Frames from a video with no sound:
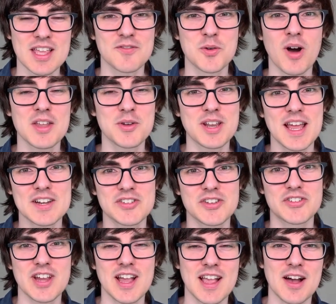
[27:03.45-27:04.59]
If you want, you can actually
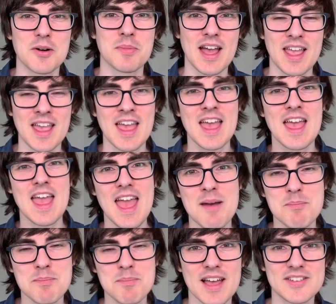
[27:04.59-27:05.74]
check out my
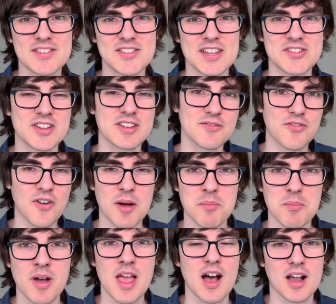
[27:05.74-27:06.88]
MBAS session
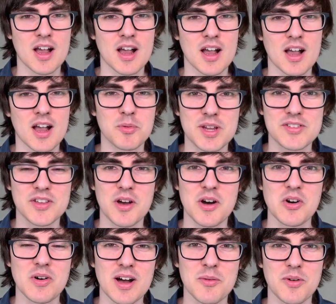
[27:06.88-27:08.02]
from a couple of weeks
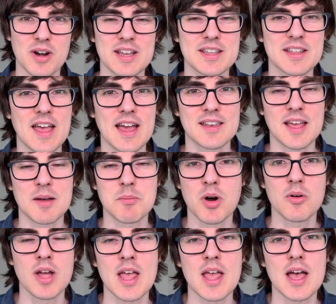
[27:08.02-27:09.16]
ago where I did that
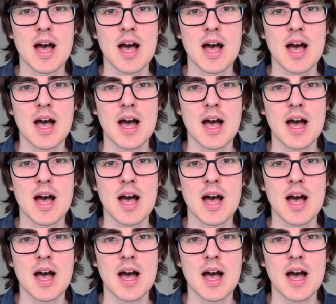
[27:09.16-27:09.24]
demo.